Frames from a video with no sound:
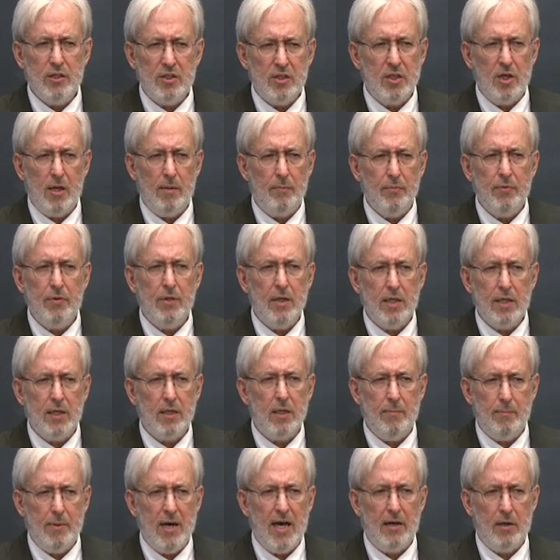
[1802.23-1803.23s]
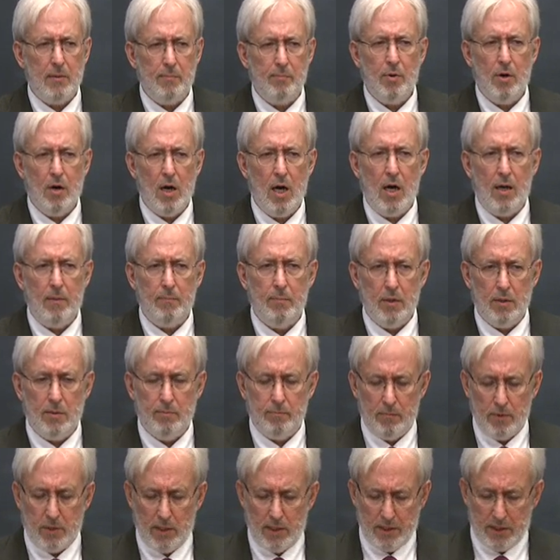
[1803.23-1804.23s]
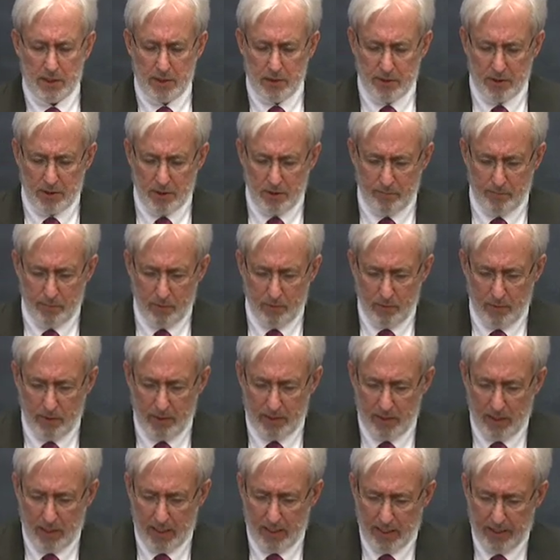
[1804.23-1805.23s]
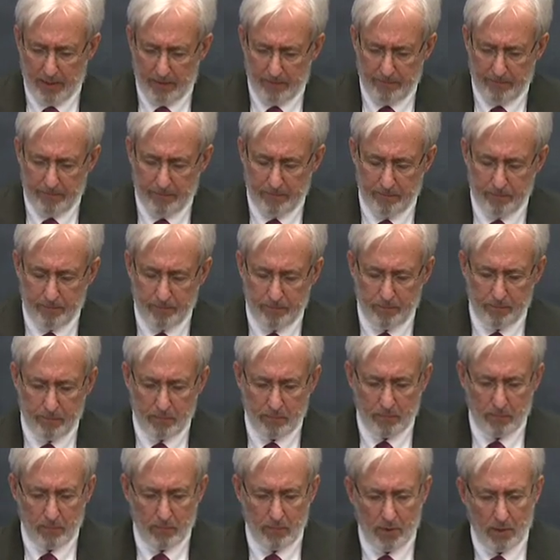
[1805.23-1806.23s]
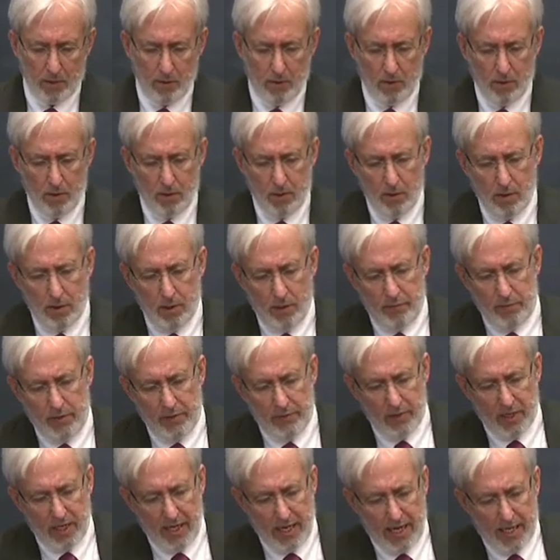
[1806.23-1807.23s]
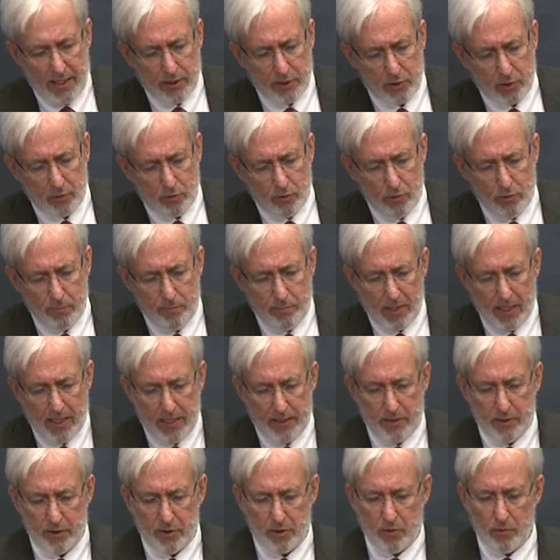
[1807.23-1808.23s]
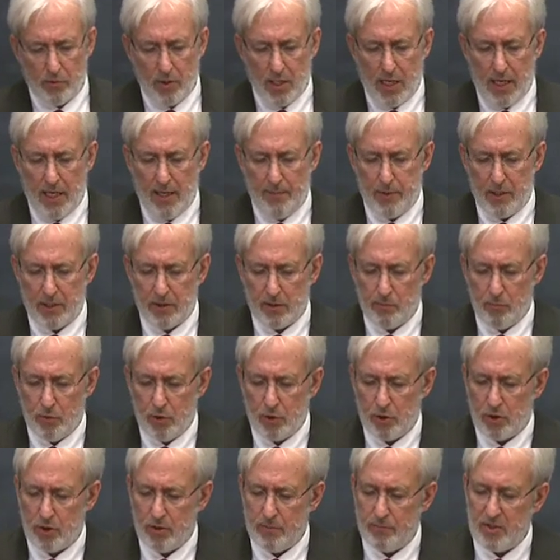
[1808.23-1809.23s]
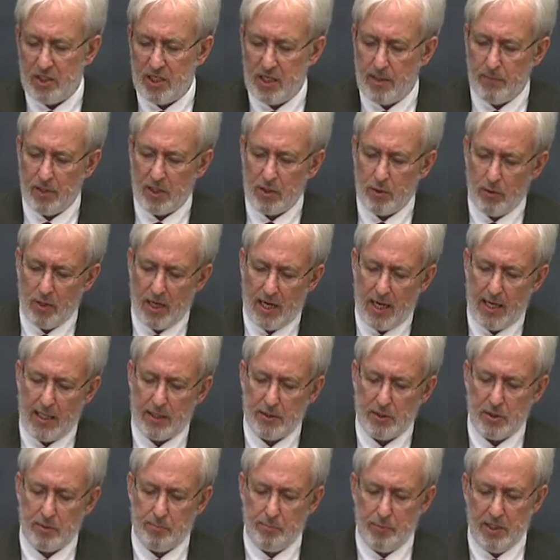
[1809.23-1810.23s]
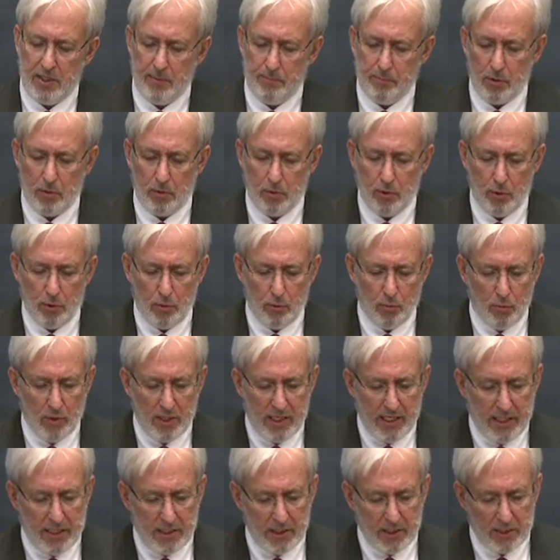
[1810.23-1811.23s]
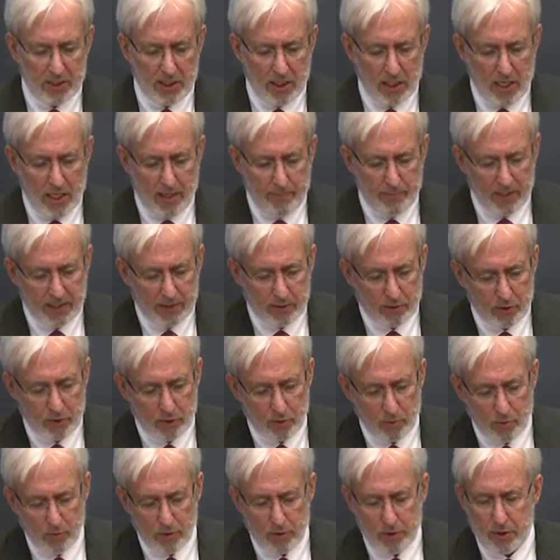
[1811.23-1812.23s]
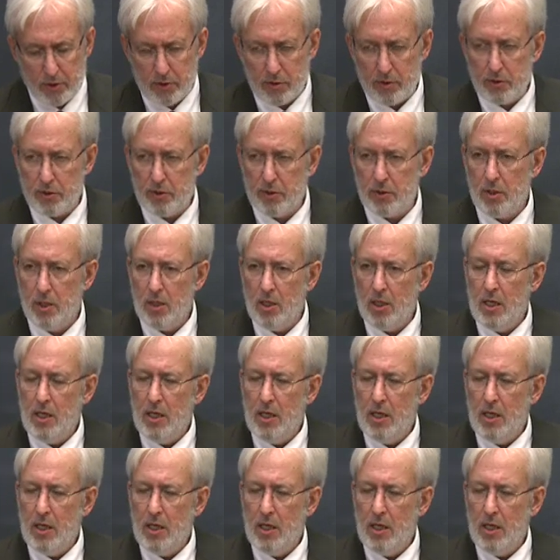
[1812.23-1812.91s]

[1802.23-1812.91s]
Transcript: to something about a problem in contemporary life. Then the last group I describe as Muslim Democrats, people who read Islamic sources